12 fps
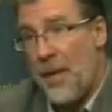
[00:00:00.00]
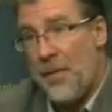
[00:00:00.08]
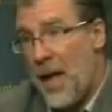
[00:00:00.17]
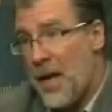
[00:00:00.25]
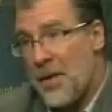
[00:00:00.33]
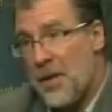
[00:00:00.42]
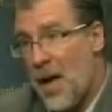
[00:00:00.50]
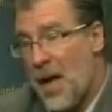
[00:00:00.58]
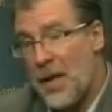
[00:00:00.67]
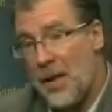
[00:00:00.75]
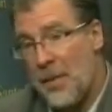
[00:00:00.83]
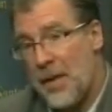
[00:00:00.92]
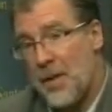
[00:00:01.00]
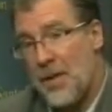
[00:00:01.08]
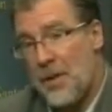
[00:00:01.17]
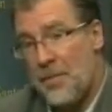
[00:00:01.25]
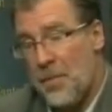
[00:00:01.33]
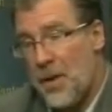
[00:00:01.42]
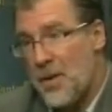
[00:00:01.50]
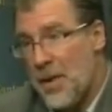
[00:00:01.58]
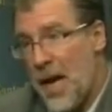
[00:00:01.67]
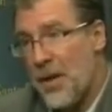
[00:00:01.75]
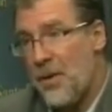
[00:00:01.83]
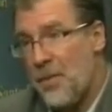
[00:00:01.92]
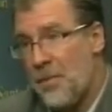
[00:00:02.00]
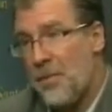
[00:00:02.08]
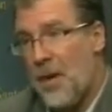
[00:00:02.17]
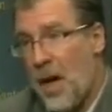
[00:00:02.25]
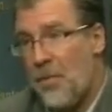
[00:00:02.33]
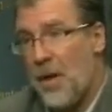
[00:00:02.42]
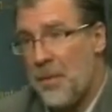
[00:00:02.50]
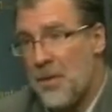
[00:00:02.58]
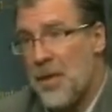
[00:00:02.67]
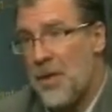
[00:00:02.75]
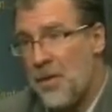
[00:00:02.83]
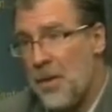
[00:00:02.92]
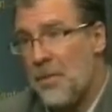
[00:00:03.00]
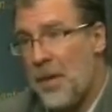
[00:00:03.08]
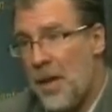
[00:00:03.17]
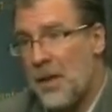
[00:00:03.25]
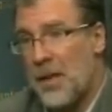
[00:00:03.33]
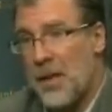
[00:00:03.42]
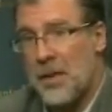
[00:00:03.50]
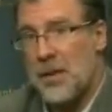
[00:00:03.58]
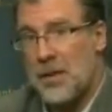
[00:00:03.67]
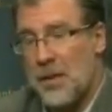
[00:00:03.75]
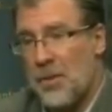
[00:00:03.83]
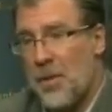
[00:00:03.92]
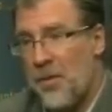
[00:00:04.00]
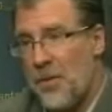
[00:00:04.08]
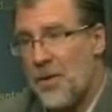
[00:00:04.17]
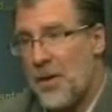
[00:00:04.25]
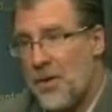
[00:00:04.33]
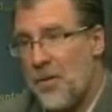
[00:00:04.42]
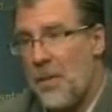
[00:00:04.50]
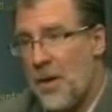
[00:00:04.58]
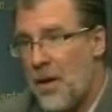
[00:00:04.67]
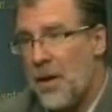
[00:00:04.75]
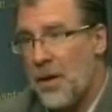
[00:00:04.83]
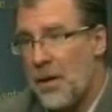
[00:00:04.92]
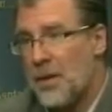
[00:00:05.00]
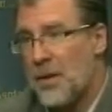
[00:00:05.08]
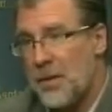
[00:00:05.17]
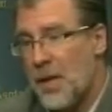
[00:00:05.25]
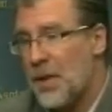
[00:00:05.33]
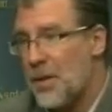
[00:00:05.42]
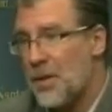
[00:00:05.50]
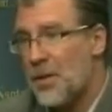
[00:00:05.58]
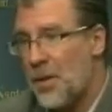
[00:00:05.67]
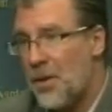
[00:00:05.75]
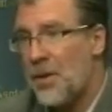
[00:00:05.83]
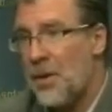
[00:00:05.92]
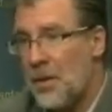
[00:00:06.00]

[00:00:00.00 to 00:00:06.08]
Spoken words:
That is not, I mean, this is pretty standard operating procedure in politics in 21st century America. This is not just her.